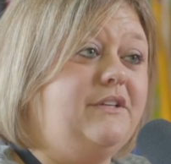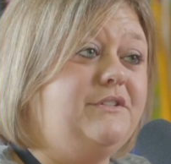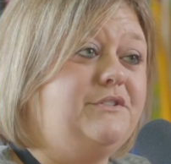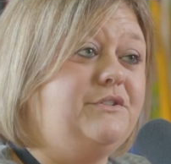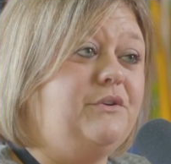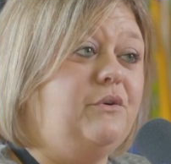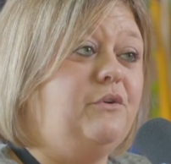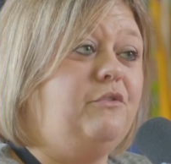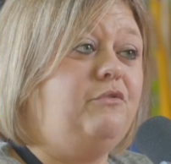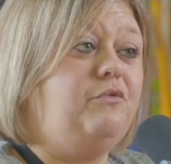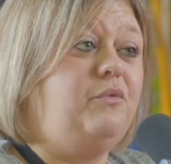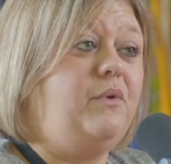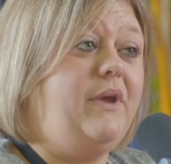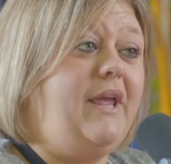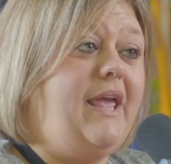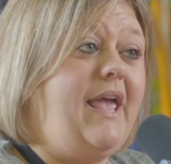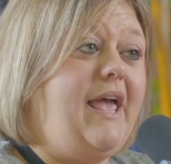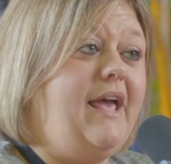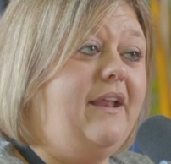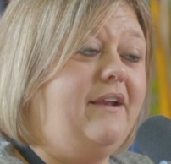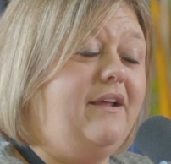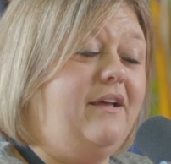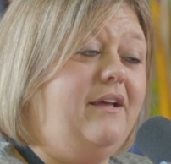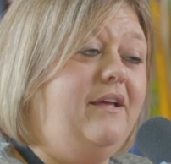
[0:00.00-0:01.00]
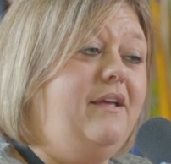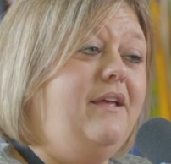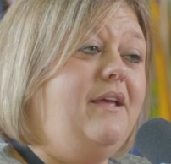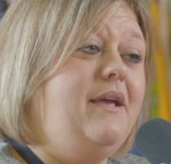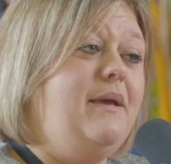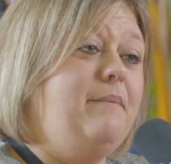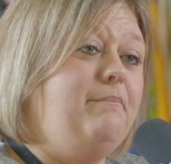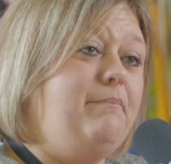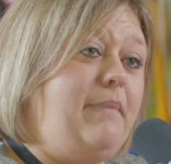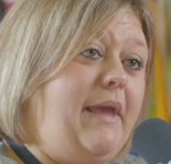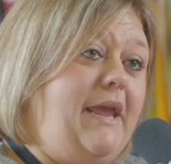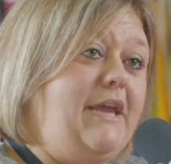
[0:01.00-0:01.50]
So if we had a
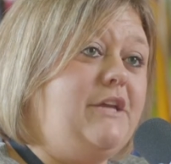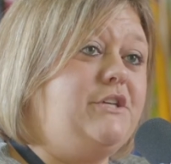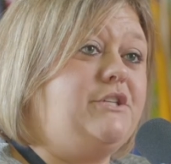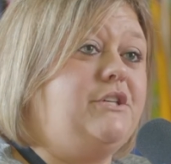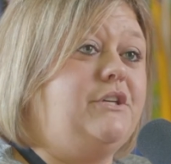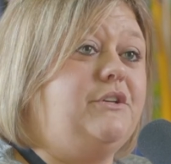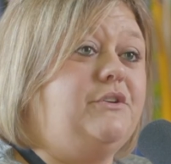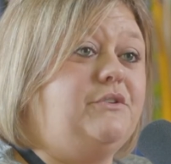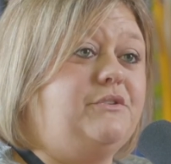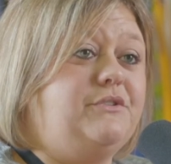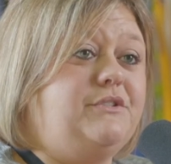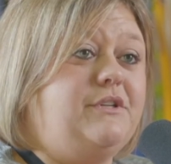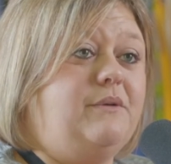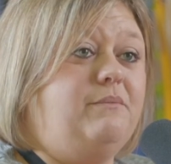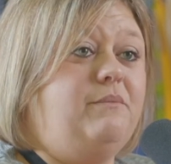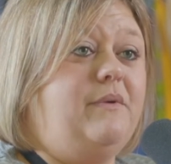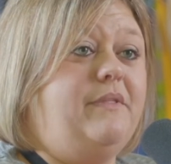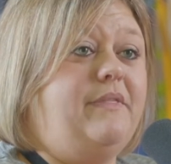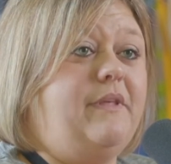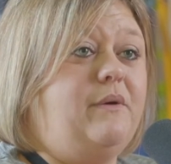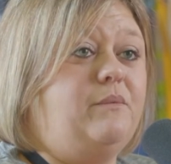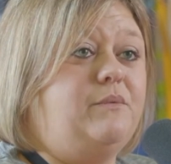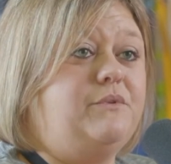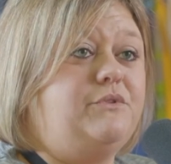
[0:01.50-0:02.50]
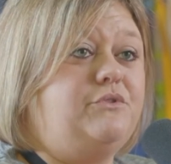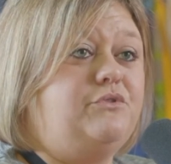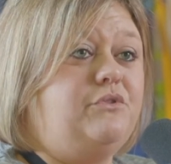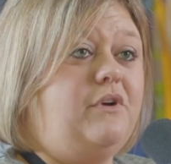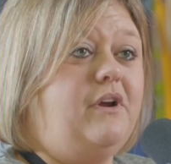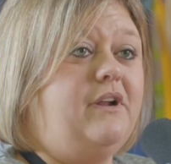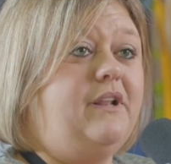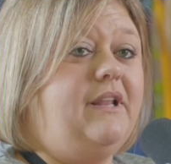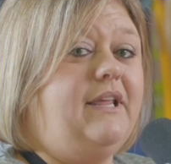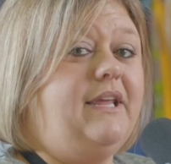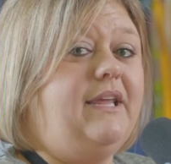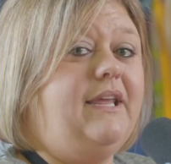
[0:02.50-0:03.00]
patient or someone that was
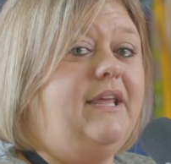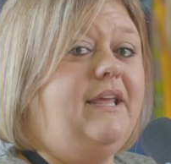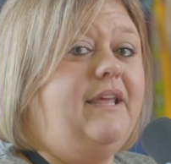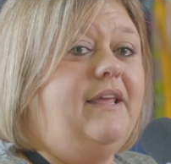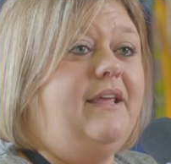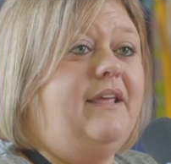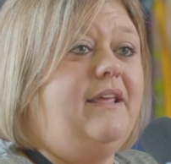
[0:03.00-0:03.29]
struggling,